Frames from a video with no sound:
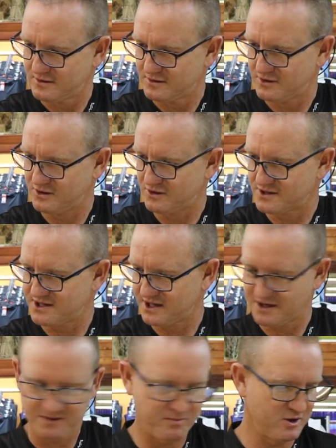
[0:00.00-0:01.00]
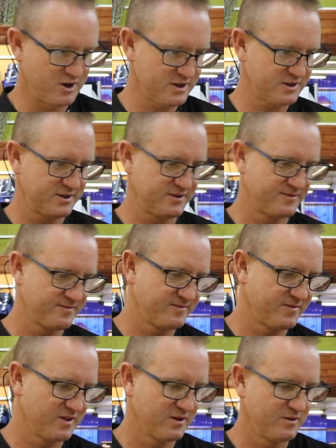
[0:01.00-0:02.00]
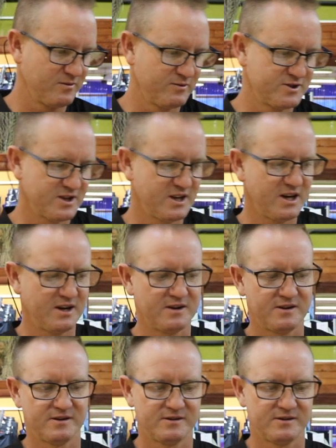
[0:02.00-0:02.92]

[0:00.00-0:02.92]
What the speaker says: to your sinker part, which again,